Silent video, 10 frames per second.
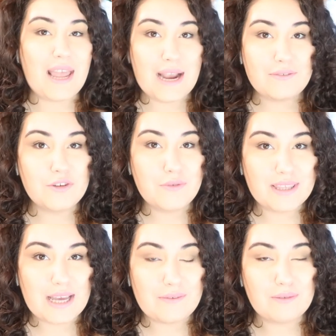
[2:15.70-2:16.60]
After
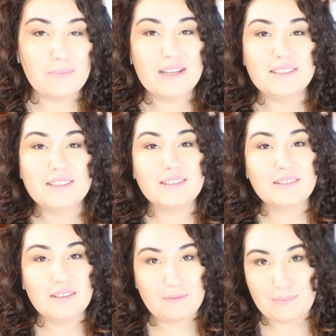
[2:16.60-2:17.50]
doing that for months,
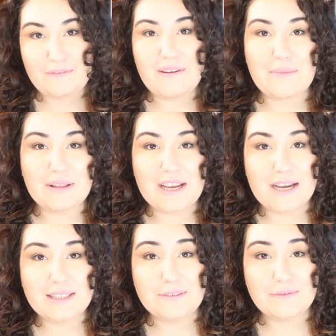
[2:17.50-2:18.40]
my family
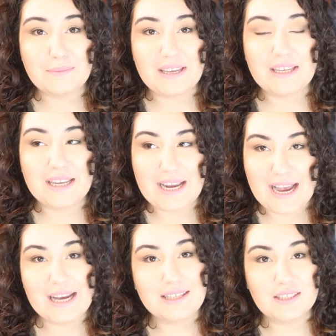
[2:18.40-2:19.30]
got it for me like
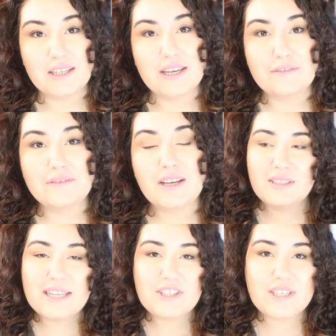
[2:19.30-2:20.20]
as a gift.
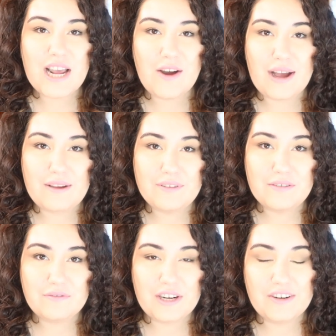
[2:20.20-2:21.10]
That's just how I
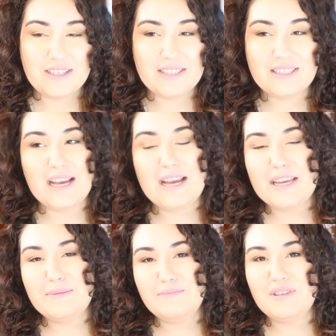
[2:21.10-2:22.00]
view fragrance. I
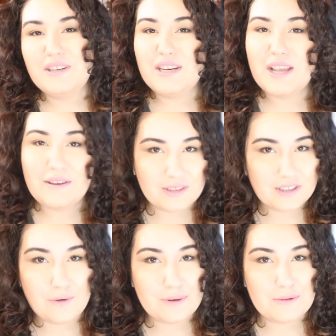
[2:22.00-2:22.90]
am never
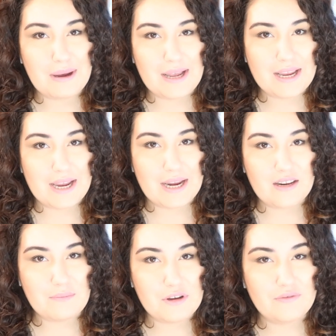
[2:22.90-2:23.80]
going to buy a
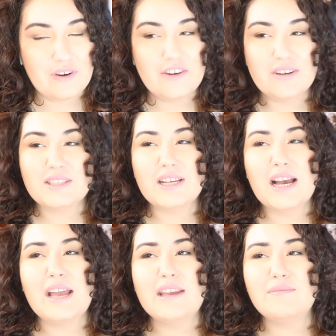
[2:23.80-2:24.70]
KKW fragrance.
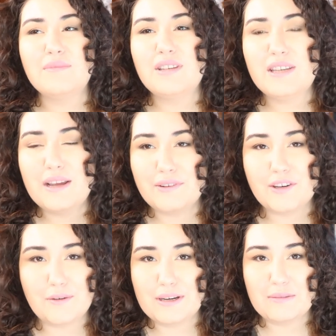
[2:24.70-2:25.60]
I am never
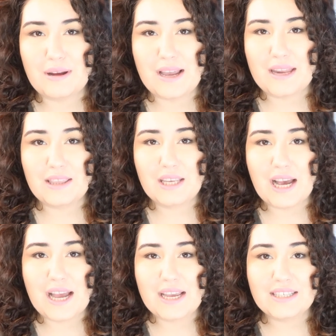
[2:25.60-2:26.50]
going to buy anything
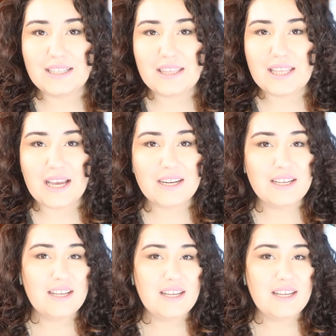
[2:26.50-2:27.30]
high end like that.